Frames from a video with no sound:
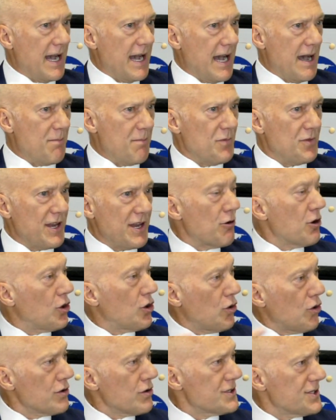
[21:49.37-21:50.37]
There are
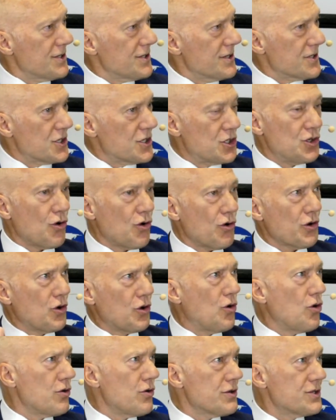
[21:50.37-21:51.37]
courses, short
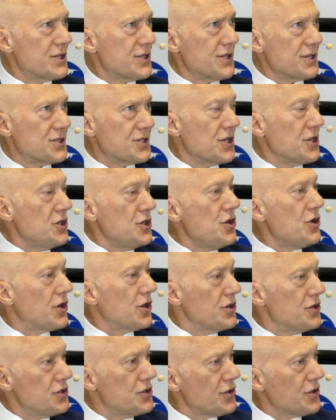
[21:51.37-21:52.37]
courses that you can
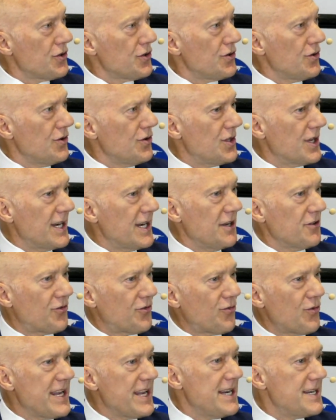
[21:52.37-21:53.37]
do that in
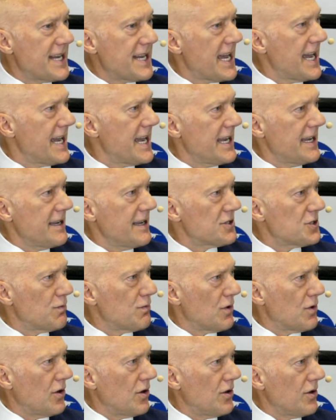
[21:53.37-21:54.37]
3 days
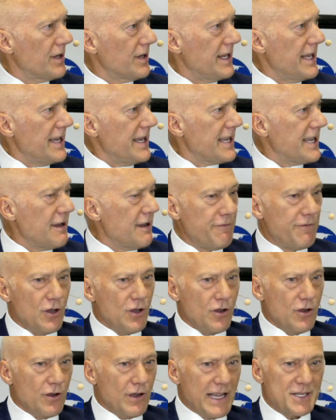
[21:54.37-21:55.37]
will give
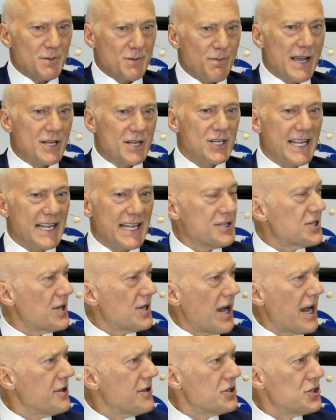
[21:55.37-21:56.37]
you as much
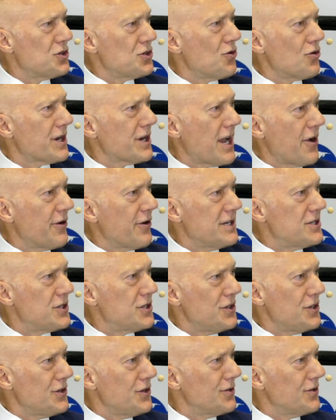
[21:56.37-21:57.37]
insight as you're going to
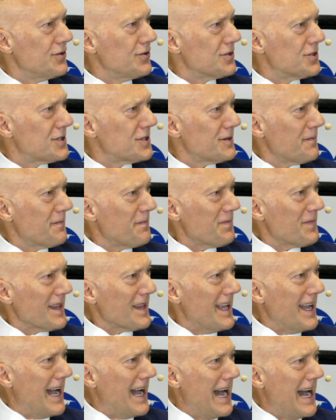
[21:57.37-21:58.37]
use
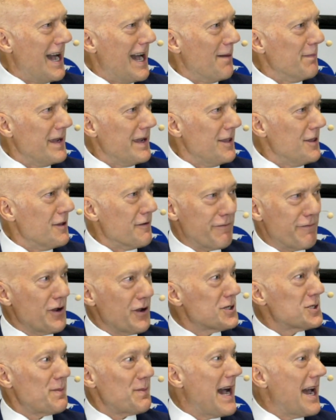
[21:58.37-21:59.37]
in the
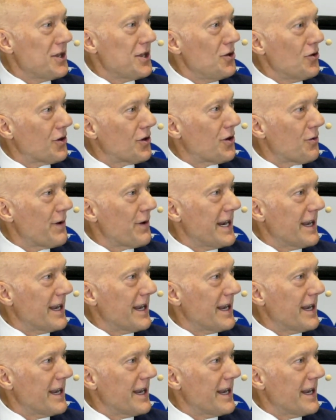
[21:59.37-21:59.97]
first part of your career.